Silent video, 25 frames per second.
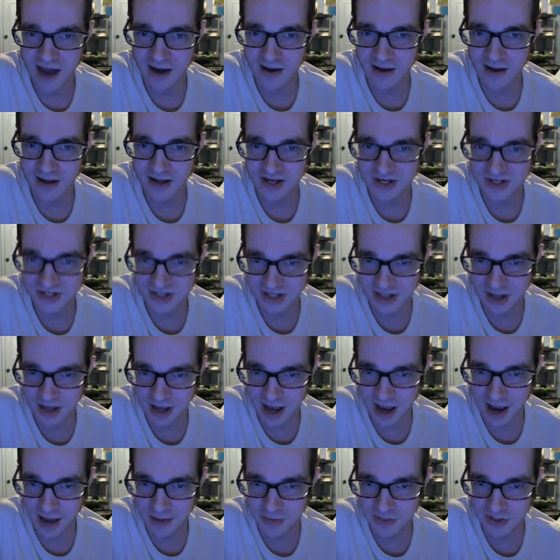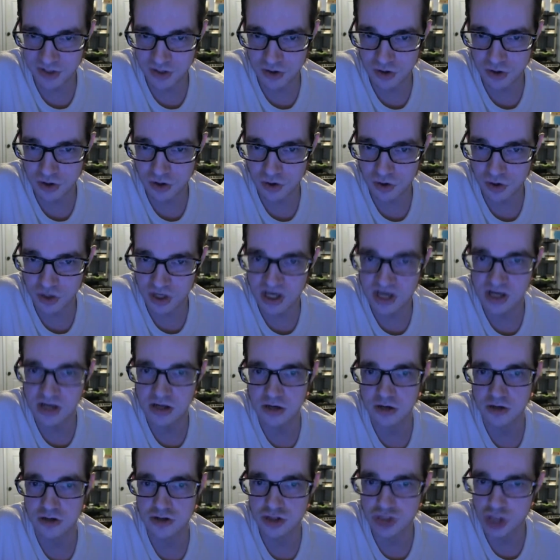That is
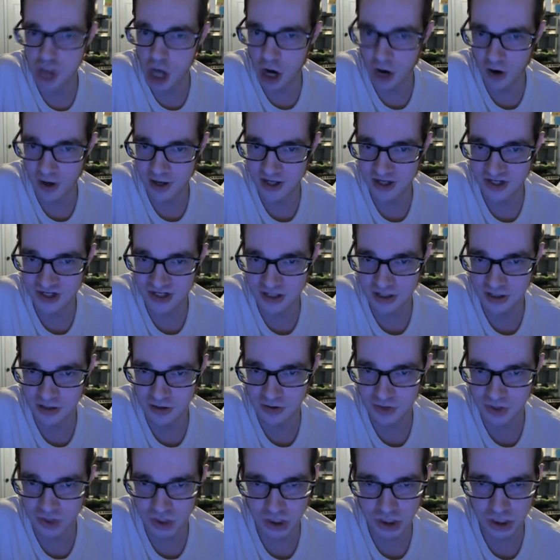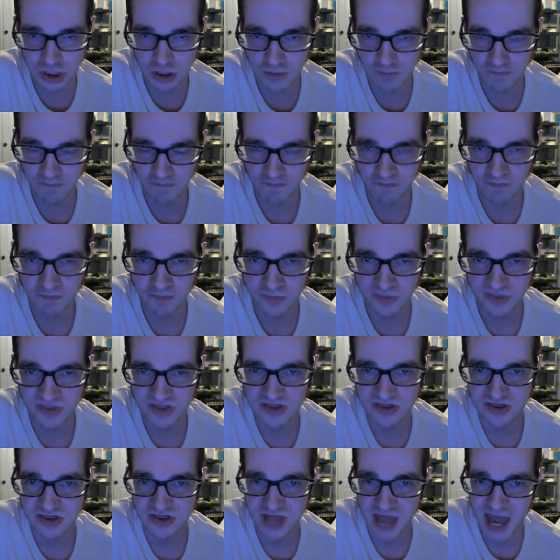absolutely no excuse.
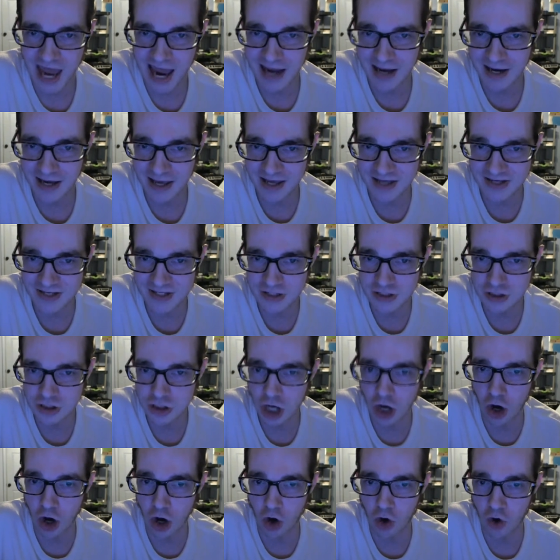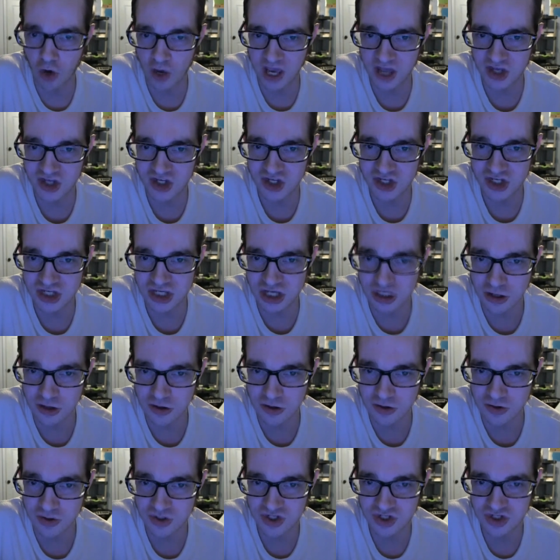That is no
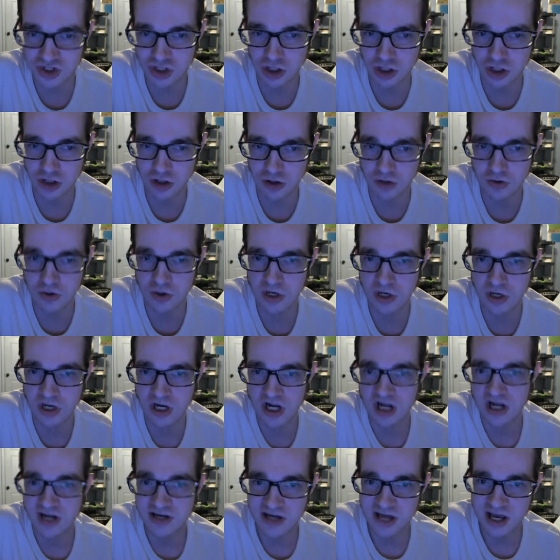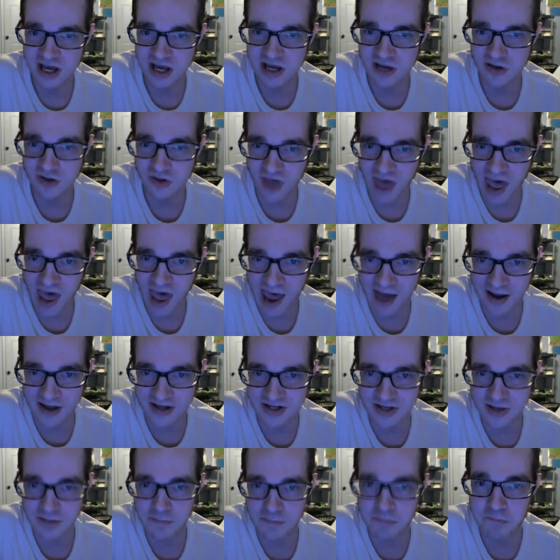excuse to
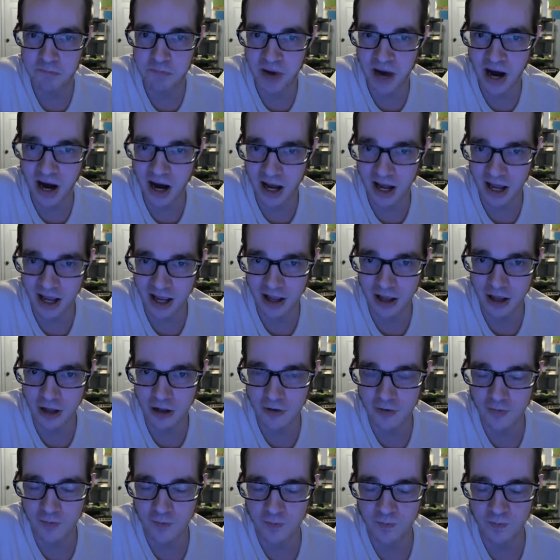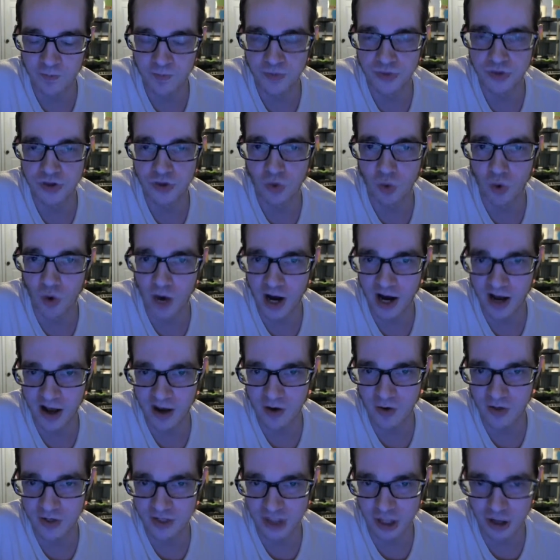neglect buying
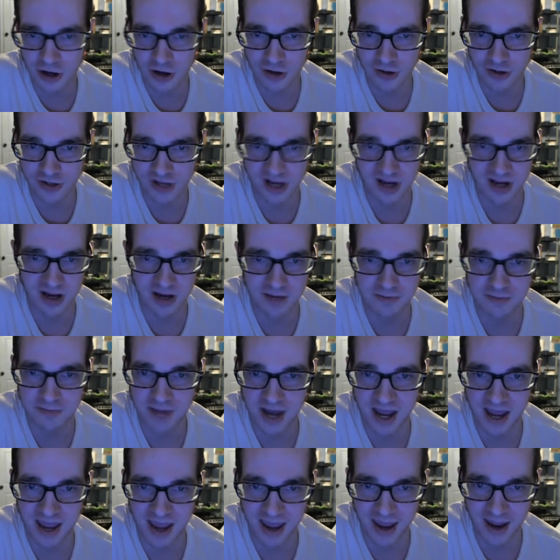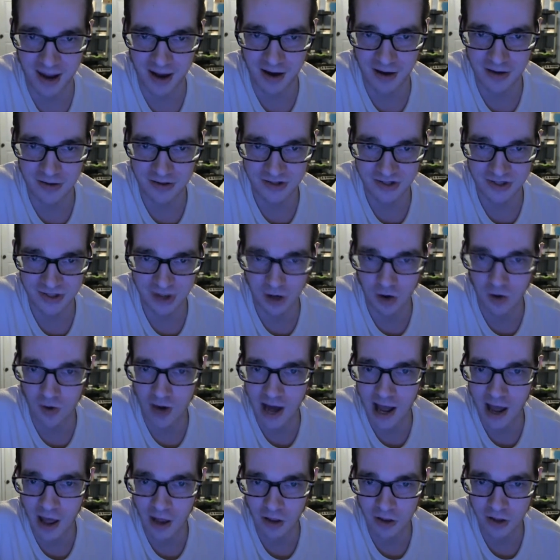what I was holding in my hands
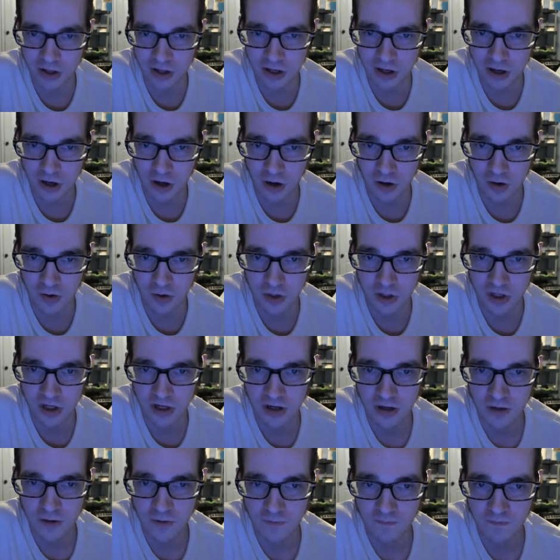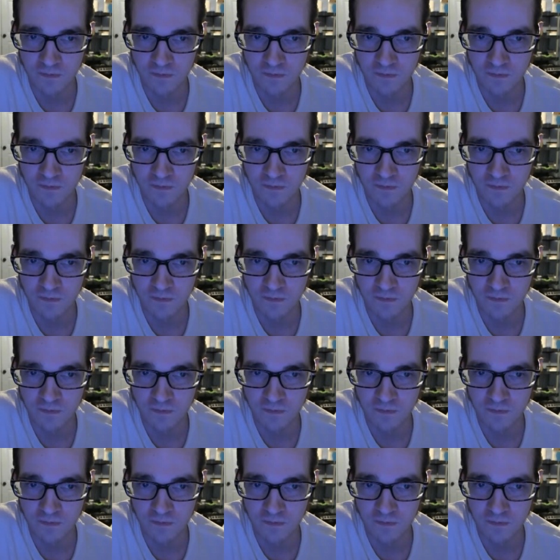a while ago.